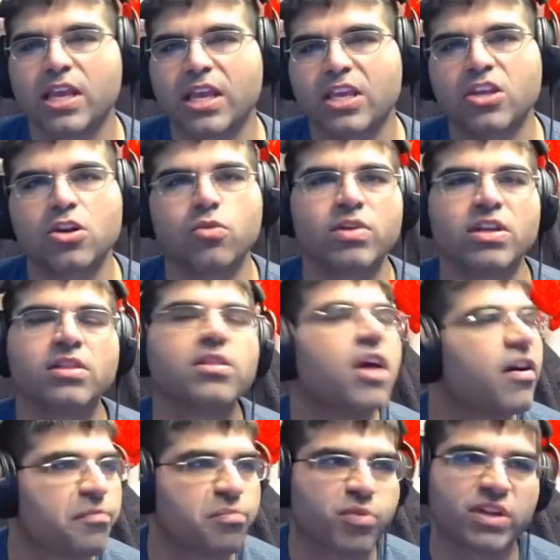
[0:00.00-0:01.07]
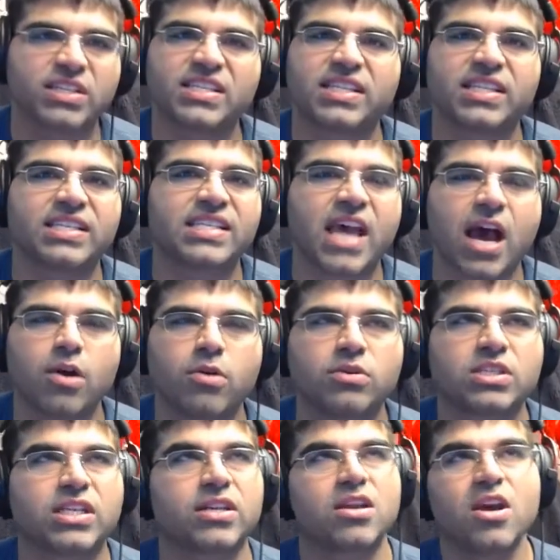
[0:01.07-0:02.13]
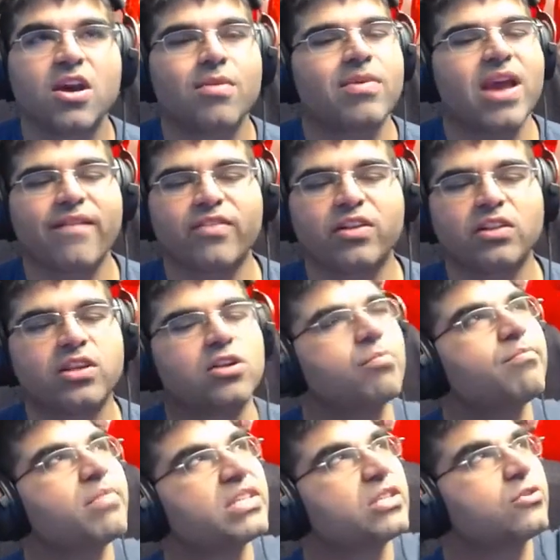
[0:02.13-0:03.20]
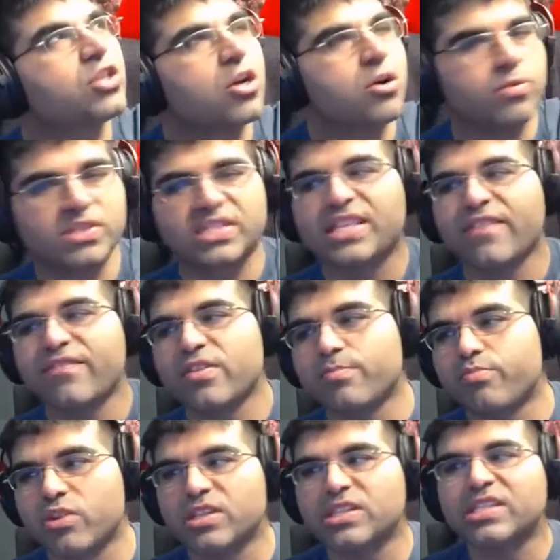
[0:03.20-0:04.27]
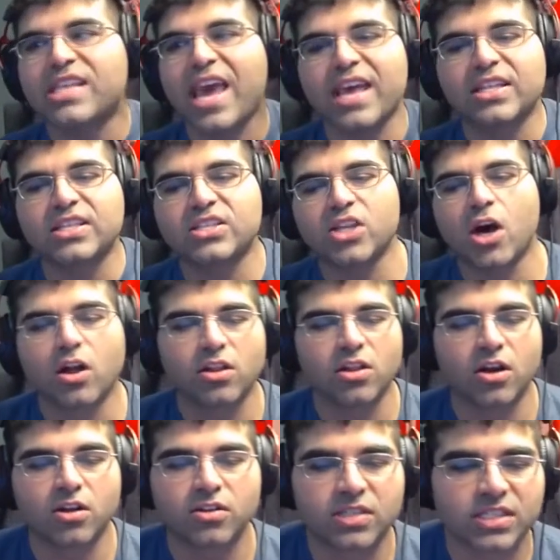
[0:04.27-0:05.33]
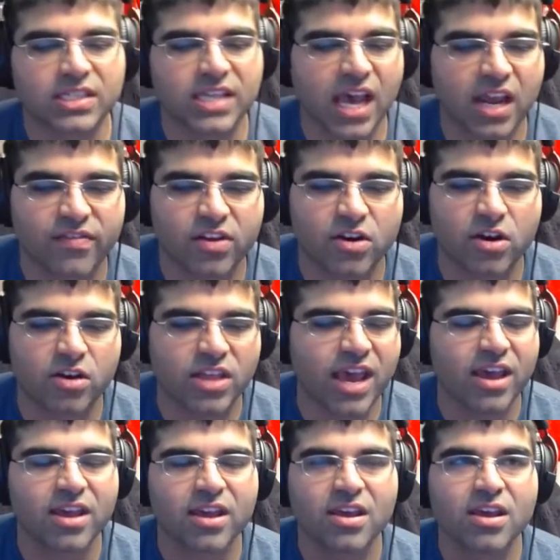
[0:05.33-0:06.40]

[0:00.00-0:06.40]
Like, you know, we love Prince in this house, and we have a little mistletoe with 7 Prince heads all inside of it and all that.